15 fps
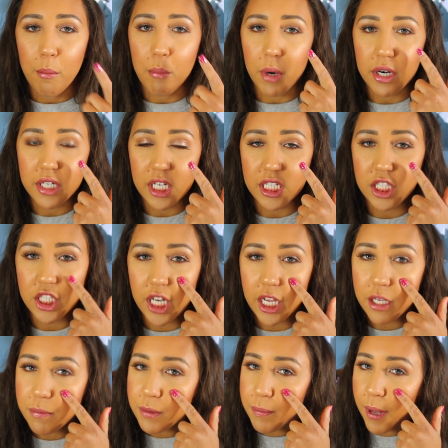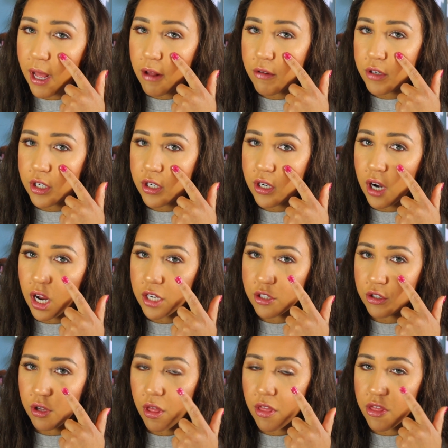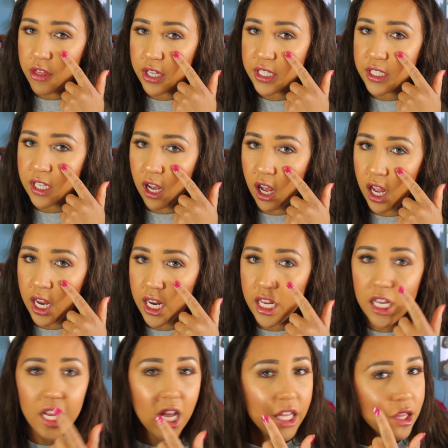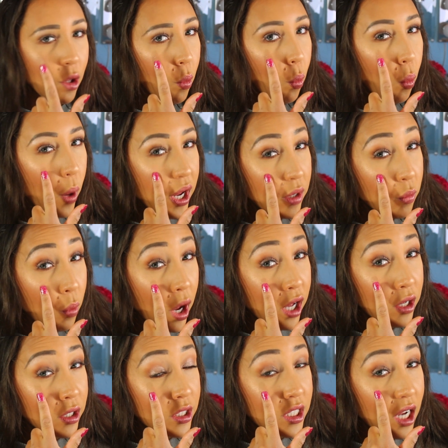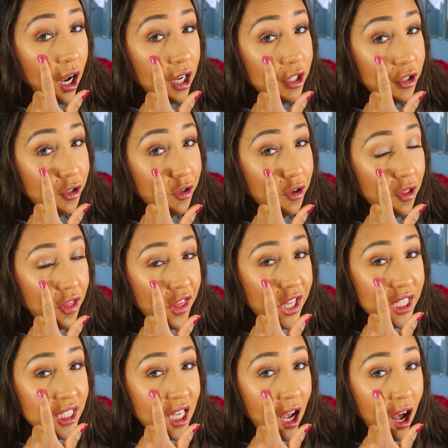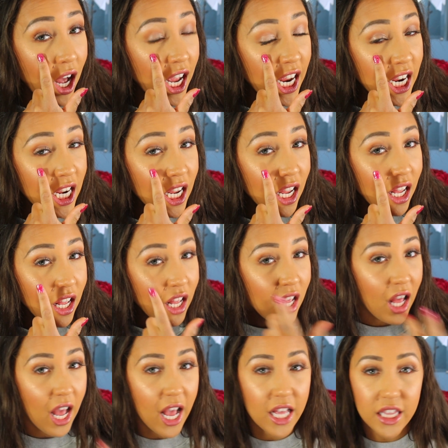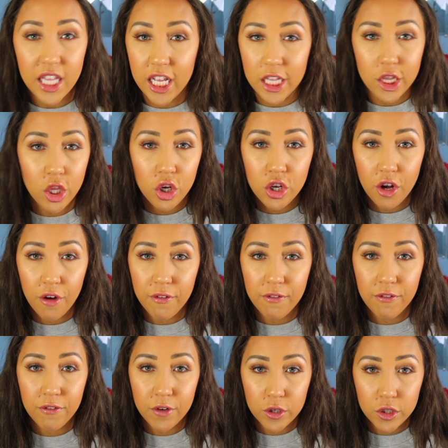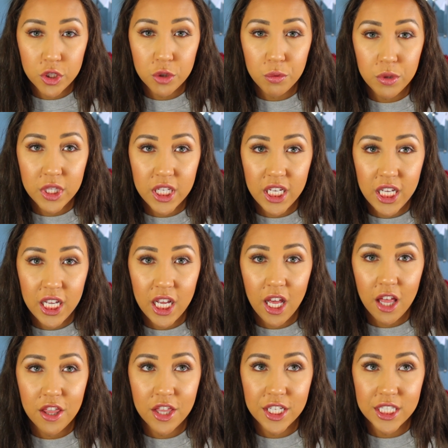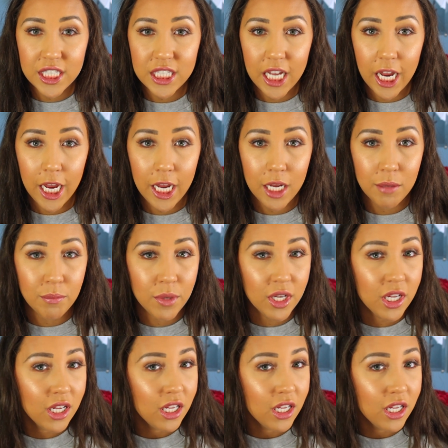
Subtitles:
Marc Jacobs powder under this eye and the Wet n Wild under this eye, and they look virtually the same.